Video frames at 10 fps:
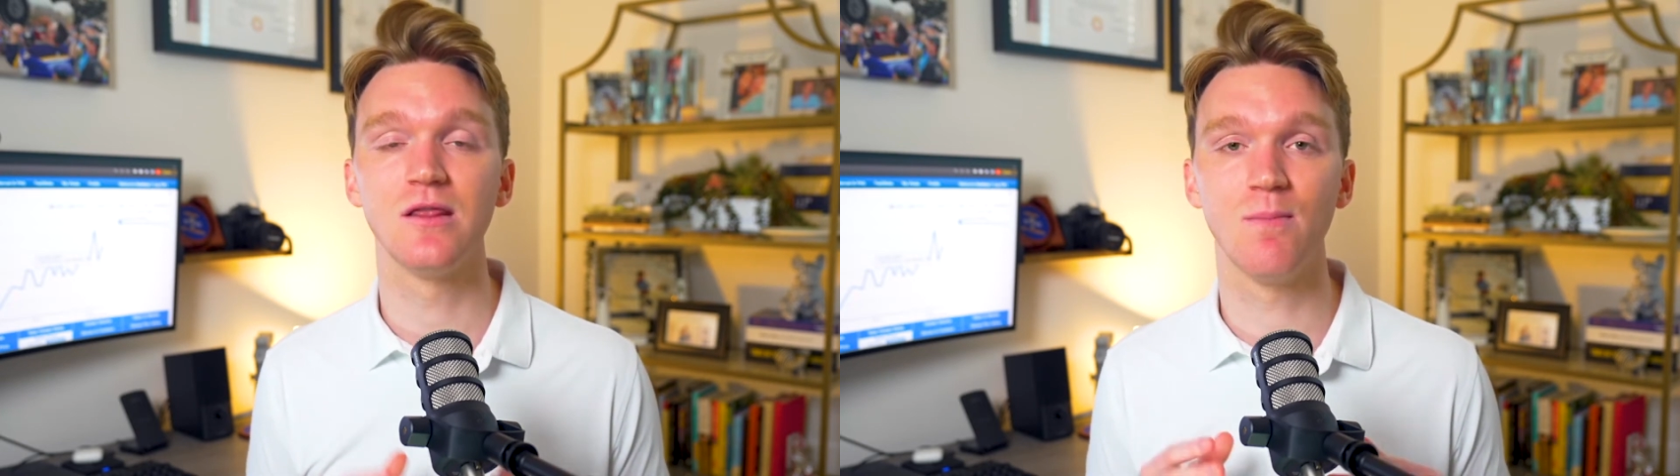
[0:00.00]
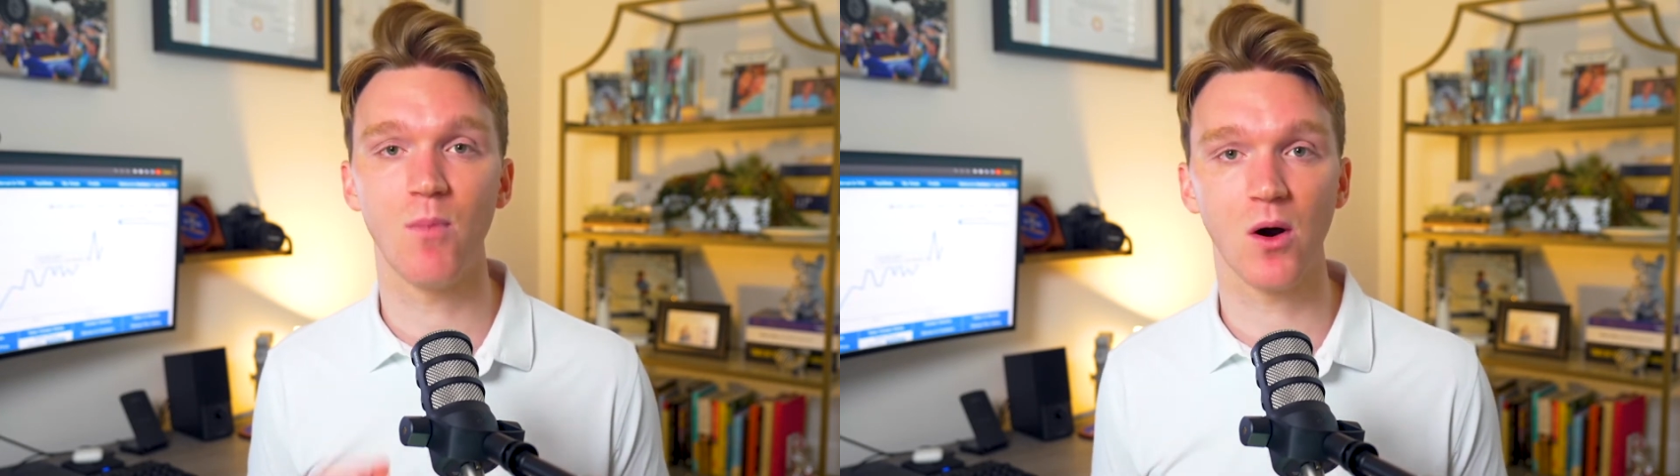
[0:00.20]

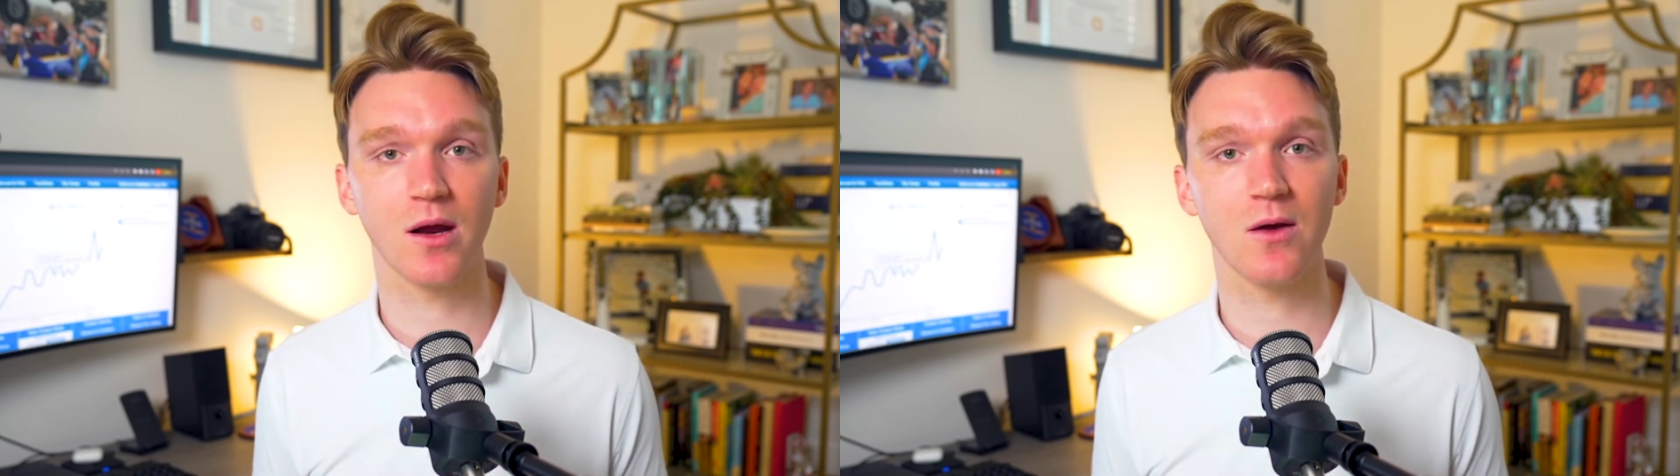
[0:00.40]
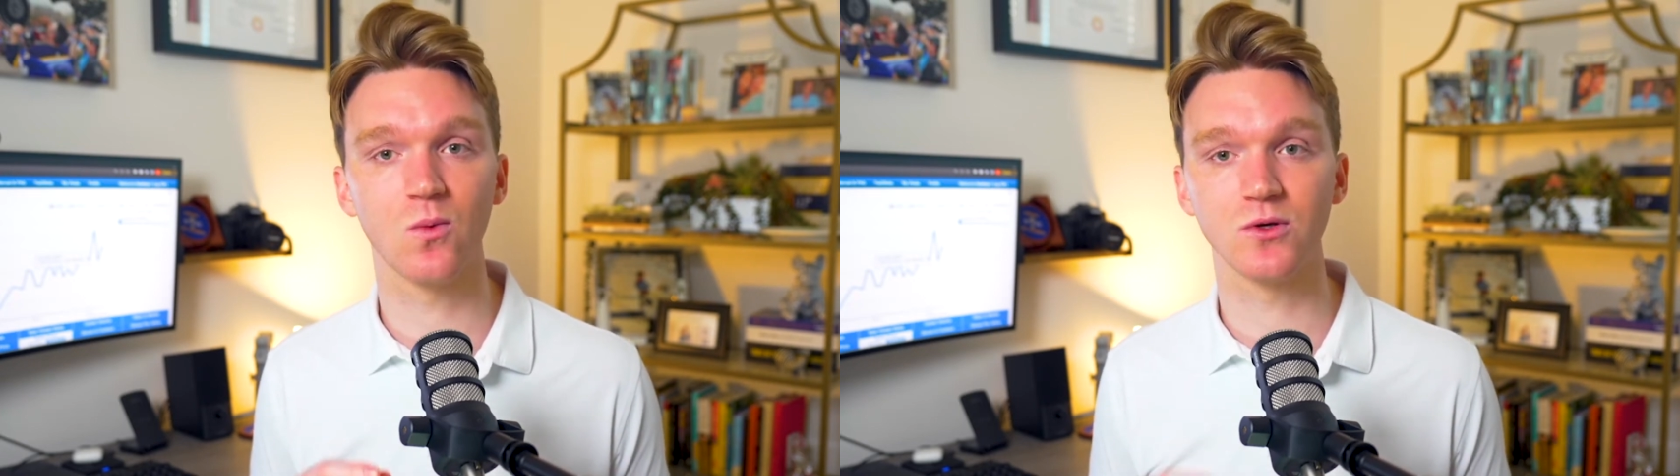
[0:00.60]
the
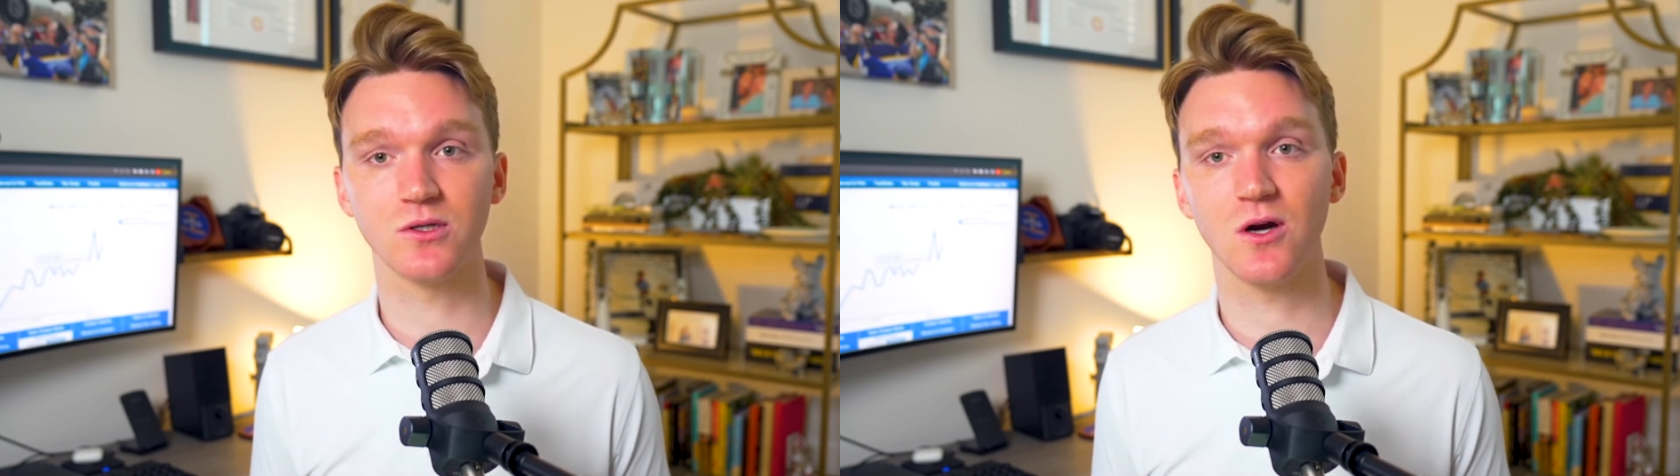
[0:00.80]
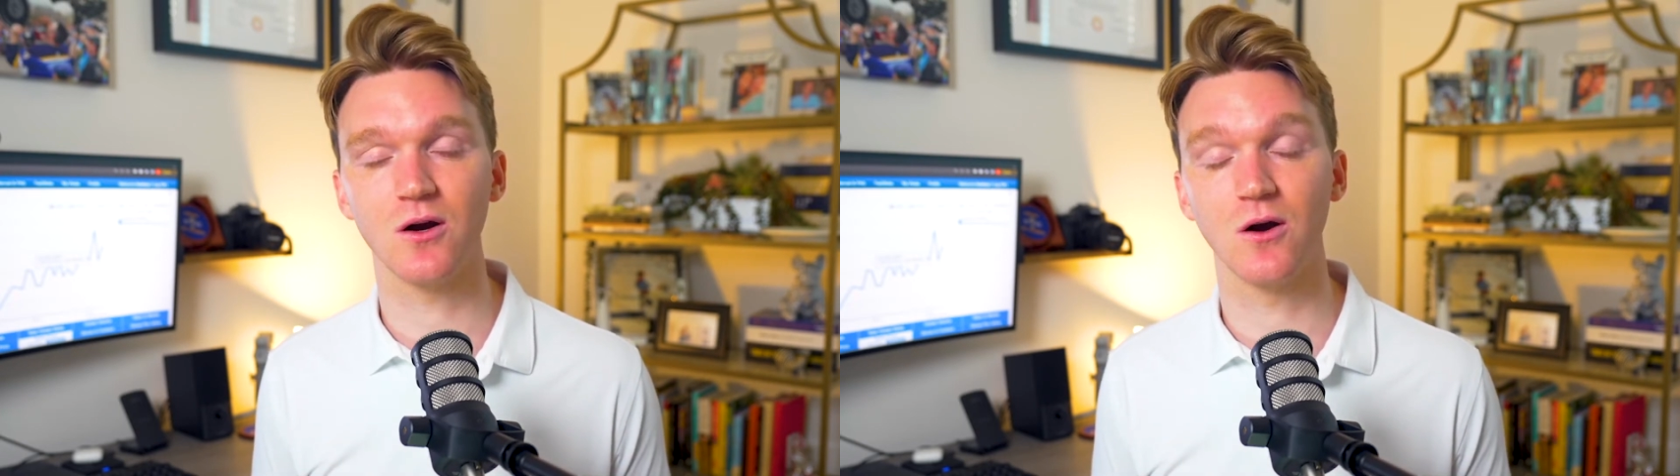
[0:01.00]
market will
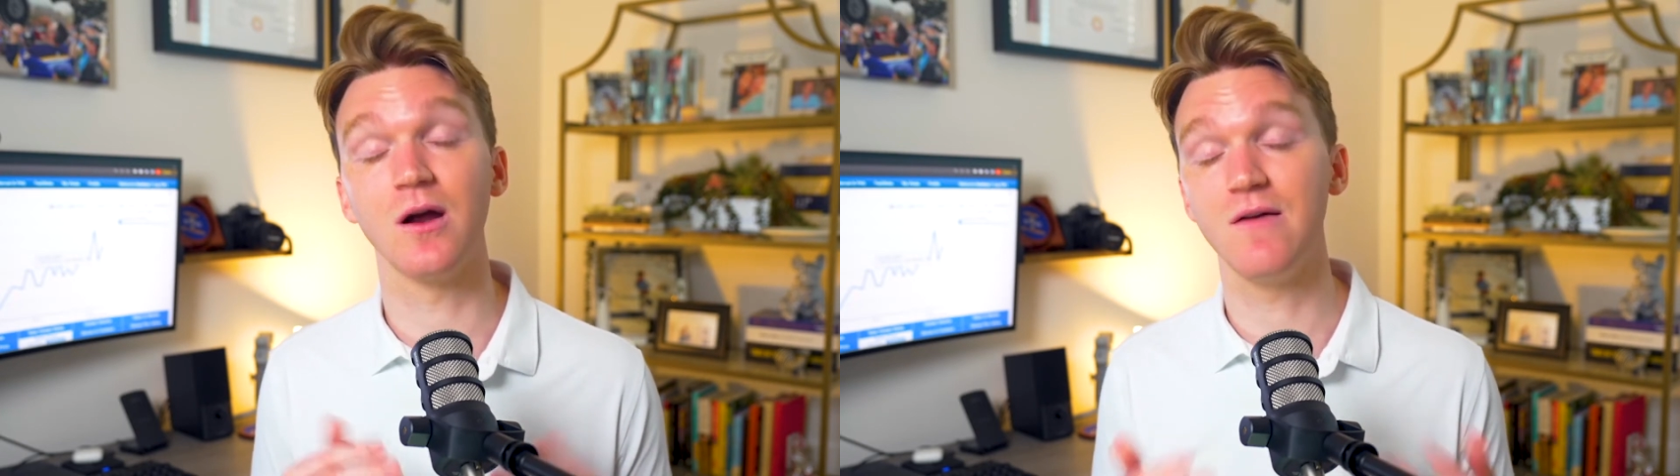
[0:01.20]
start, or